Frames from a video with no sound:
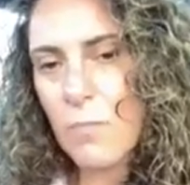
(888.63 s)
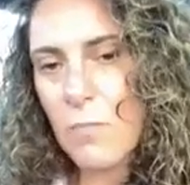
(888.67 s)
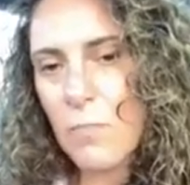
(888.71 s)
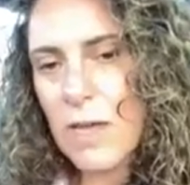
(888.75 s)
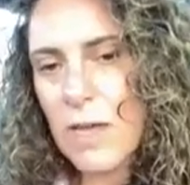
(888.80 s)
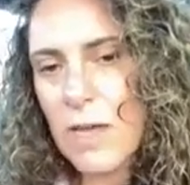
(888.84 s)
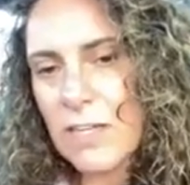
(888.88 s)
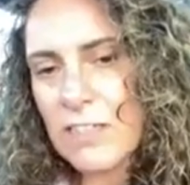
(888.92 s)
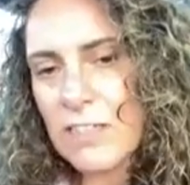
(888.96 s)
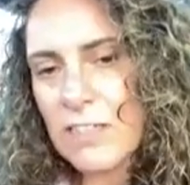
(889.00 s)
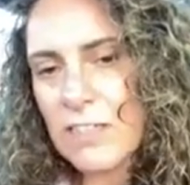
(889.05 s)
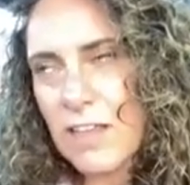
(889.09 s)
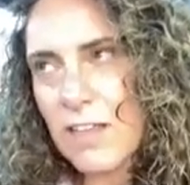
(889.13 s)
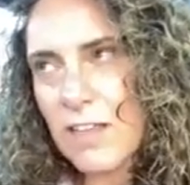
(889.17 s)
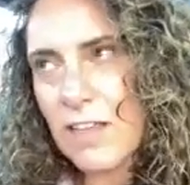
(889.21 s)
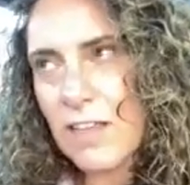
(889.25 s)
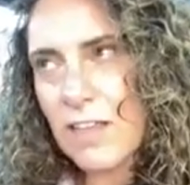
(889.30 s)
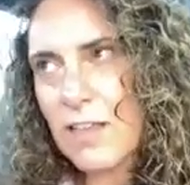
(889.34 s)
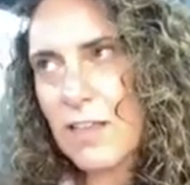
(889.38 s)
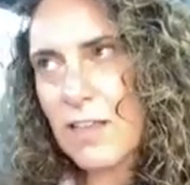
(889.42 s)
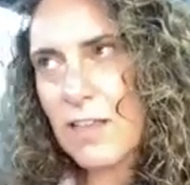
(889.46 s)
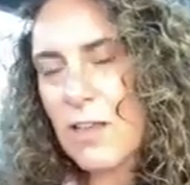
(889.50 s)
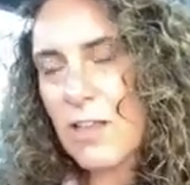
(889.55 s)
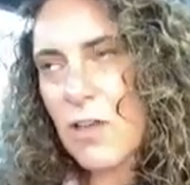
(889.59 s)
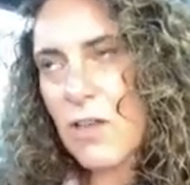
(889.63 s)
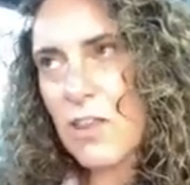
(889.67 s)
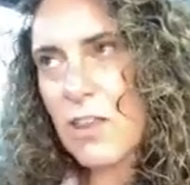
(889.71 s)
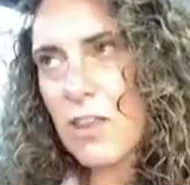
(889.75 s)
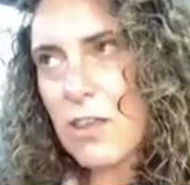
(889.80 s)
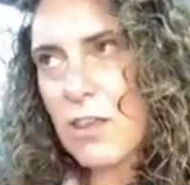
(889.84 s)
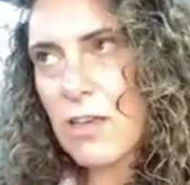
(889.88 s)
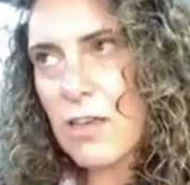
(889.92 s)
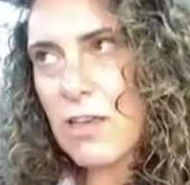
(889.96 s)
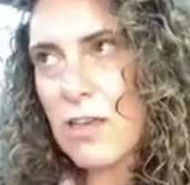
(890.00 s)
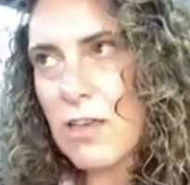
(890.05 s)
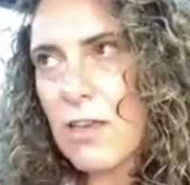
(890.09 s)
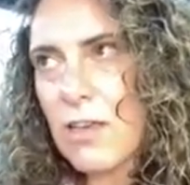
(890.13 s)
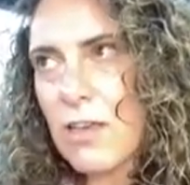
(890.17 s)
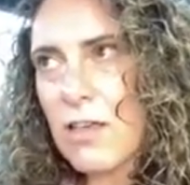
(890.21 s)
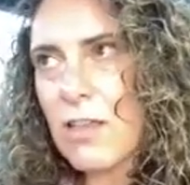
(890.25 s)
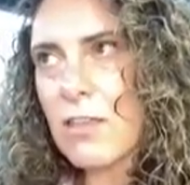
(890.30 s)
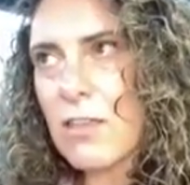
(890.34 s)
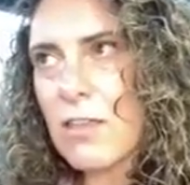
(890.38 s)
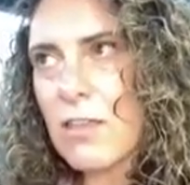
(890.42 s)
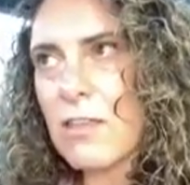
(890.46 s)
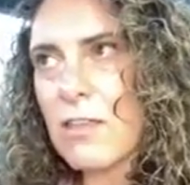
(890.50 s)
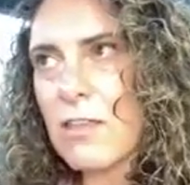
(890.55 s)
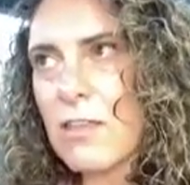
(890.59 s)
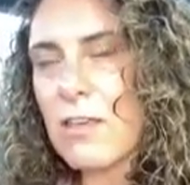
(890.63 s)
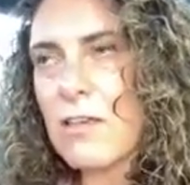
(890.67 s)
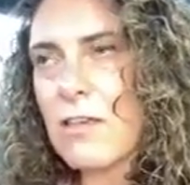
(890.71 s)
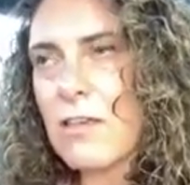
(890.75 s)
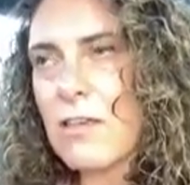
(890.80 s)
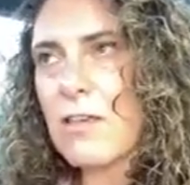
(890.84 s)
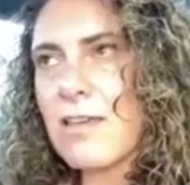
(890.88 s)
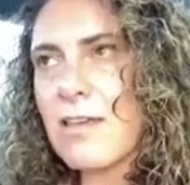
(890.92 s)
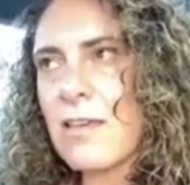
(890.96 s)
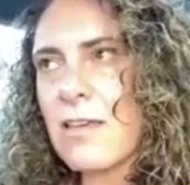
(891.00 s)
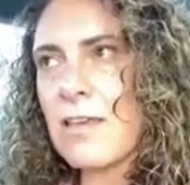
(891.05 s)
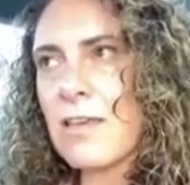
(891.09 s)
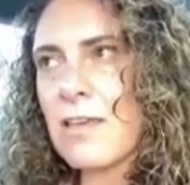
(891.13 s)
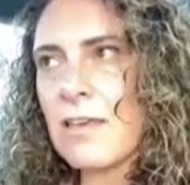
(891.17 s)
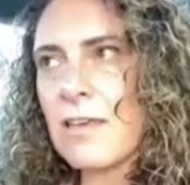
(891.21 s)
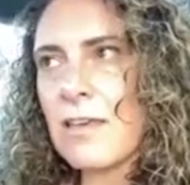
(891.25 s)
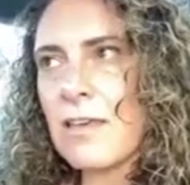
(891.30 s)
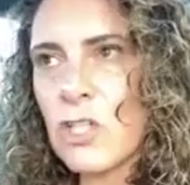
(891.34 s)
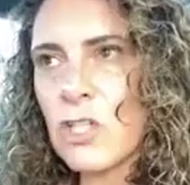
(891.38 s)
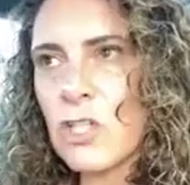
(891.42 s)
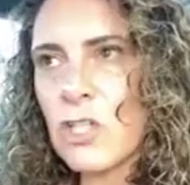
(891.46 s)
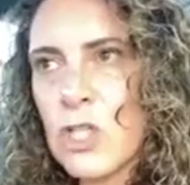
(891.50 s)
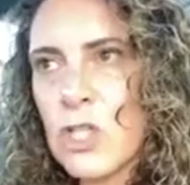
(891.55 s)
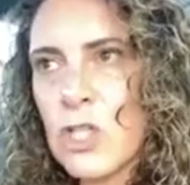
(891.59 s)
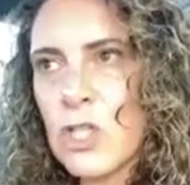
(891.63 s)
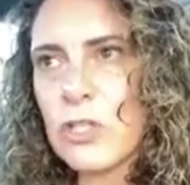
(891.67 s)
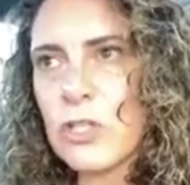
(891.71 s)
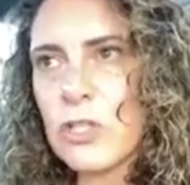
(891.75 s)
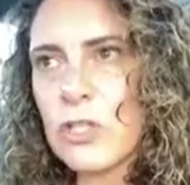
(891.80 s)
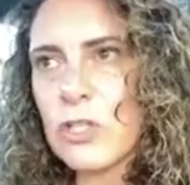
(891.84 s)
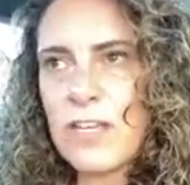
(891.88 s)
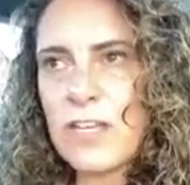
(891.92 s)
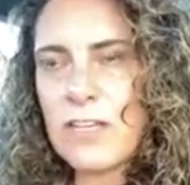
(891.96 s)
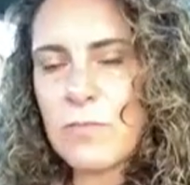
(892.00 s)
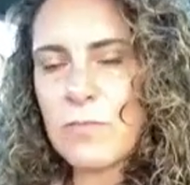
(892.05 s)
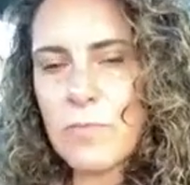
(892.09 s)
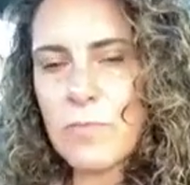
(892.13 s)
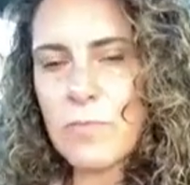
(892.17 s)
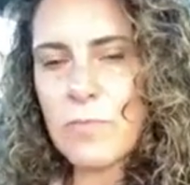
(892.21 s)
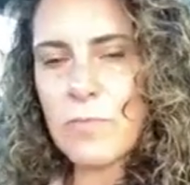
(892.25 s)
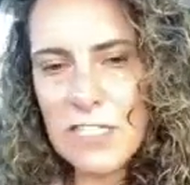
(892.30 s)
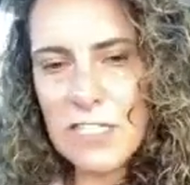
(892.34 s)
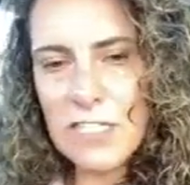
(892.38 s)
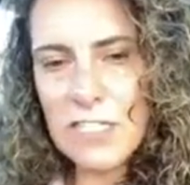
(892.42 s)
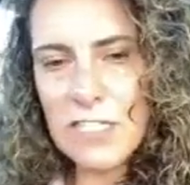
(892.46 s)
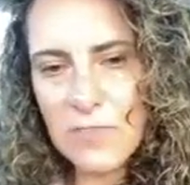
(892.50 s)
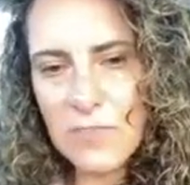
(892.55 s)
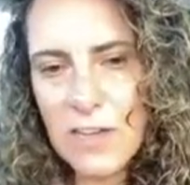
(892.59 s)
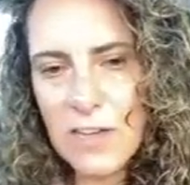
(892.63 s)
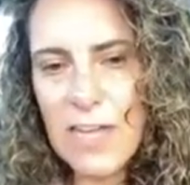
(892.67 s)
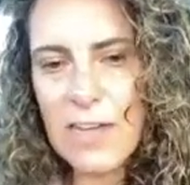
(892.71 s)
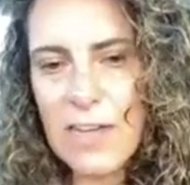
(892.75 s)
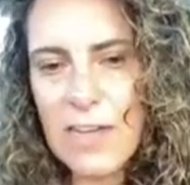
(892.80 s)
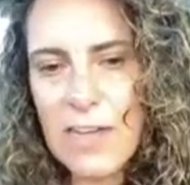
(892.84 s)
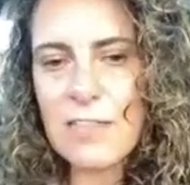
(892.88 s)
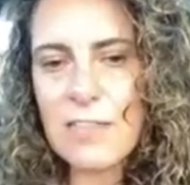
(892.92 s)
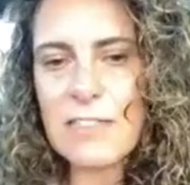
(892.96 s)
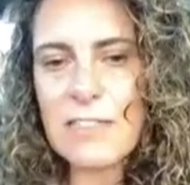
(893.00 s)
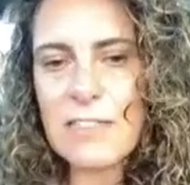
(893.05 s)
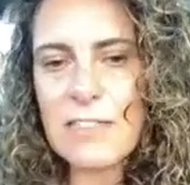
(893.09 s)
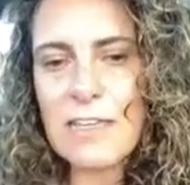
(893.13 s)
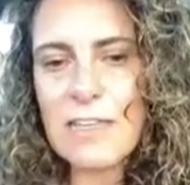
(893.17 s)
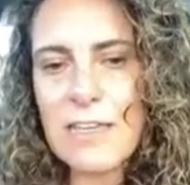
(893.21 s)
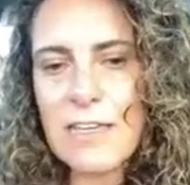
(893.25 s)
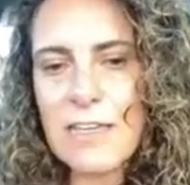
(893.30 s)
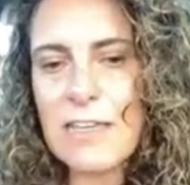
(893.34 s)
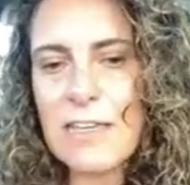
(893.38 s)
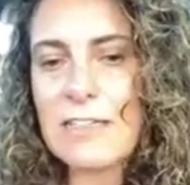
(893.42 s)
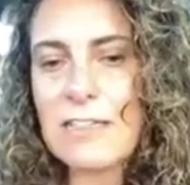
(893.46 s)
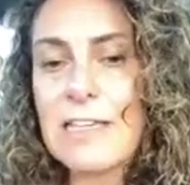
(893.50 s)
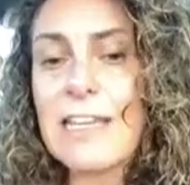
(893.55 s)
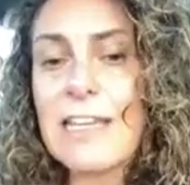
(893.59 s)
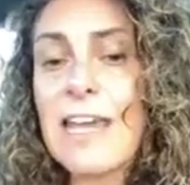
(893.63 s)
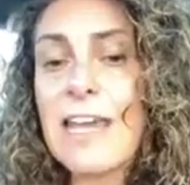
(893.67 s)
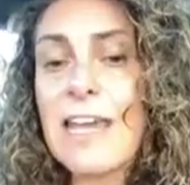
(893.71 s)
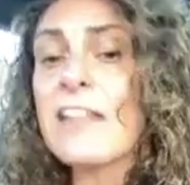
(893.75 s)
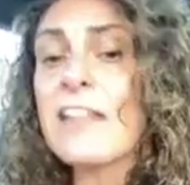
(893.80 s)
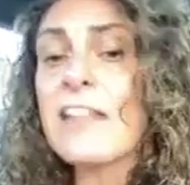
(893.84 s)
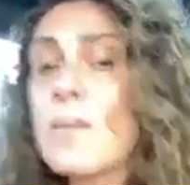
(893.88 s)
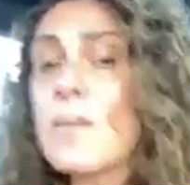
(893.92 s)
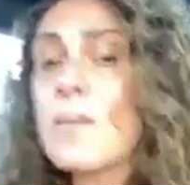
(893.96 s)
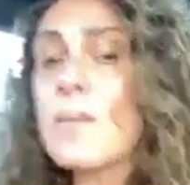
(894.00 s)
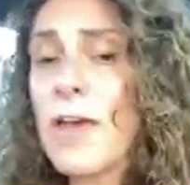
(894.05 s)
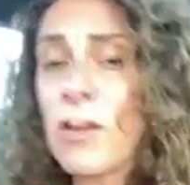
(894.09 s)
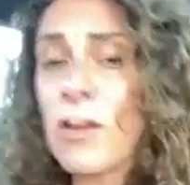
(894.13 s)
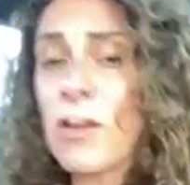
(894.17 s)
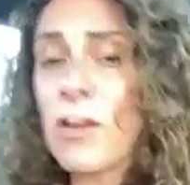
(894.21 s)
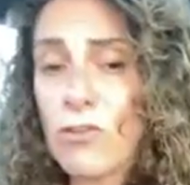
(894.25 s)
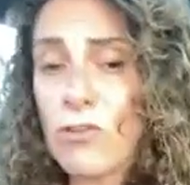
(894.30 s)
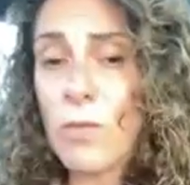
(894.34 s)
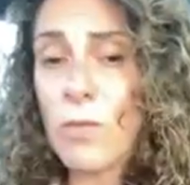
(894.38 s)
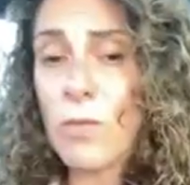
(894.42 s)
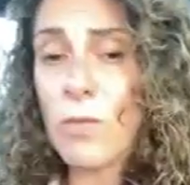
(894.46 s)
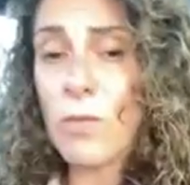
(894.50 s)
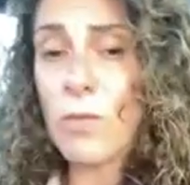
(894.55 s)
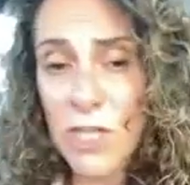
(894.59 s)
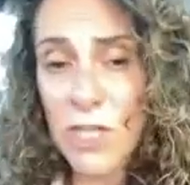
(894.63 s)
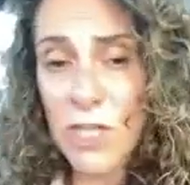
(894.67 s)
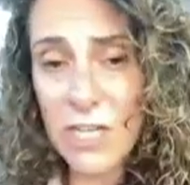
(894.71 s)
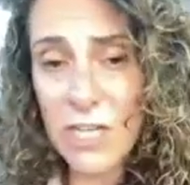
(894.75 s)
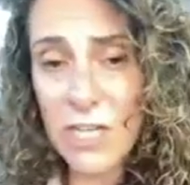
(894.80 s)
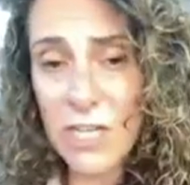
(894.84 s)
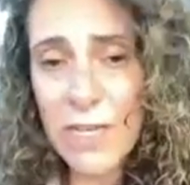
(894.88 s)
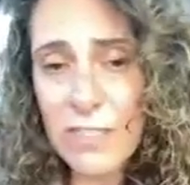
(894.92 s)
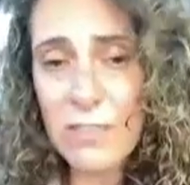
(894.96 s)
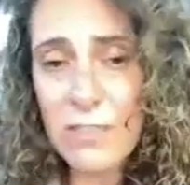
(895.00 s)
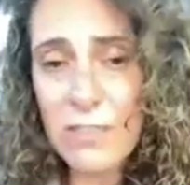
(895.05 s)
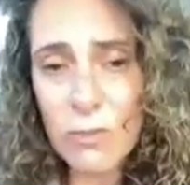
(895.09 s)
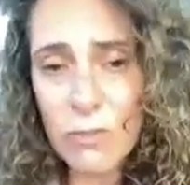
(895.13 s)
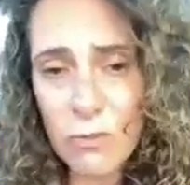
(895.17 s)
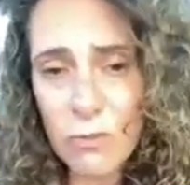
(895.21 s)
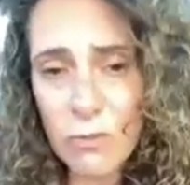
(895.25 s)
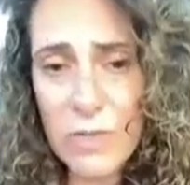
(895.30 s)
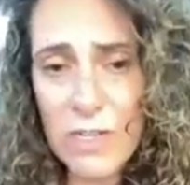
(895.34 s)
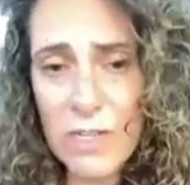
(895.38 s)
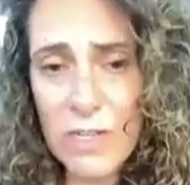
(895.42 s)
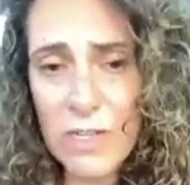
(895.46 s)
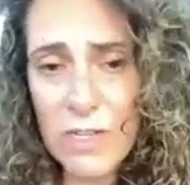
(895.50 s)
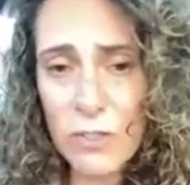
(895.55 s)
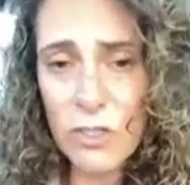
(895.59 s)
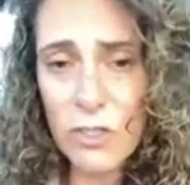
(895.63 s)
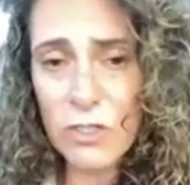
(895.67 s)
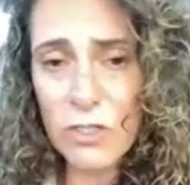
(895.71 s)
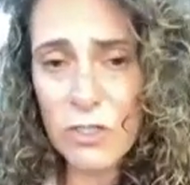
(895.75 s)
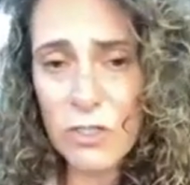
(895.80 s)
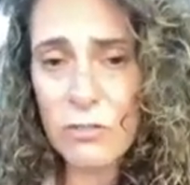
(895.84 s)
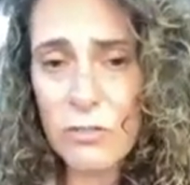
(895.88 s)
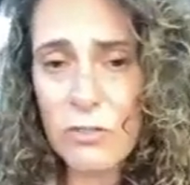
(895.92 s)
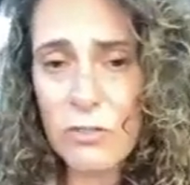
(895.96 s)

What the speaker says: But the issue with gender-based violence is against the backdrop of gender-based discrimination,